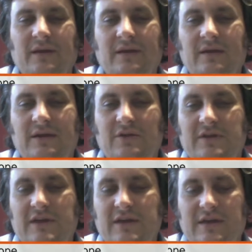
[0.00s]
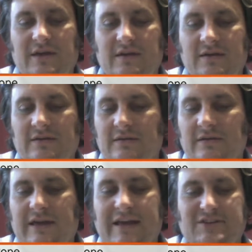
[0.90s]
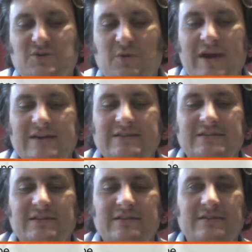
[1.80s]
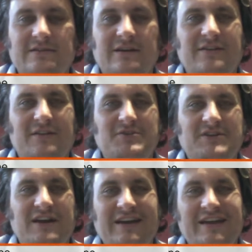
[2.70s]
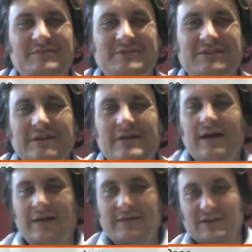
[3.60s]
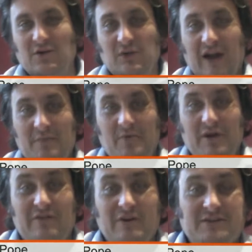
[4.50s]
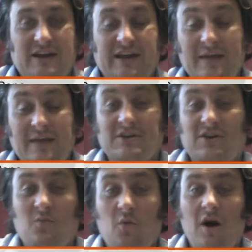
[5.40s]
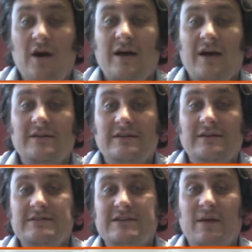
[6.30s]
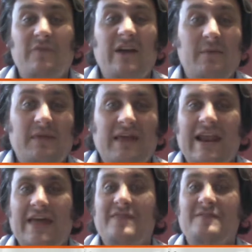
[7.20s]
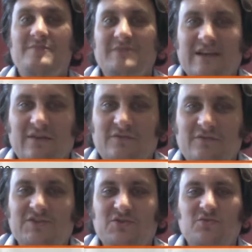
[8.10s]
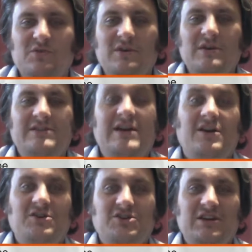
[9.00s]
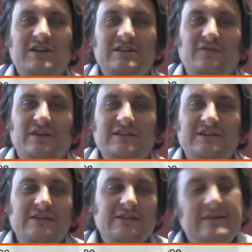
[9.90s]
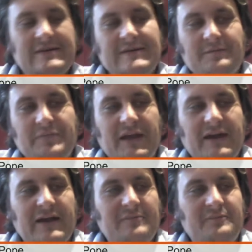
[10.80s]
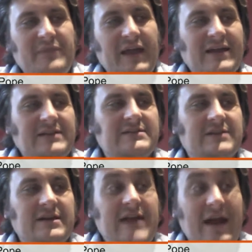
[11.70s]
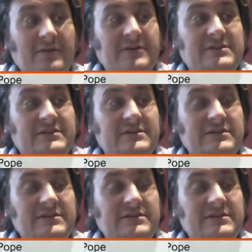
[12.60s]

the King's Quest and those kind of games. And there's a whole library of those kind of games that can work under ScumVM, and they lend themselves to touch interfaces. And now that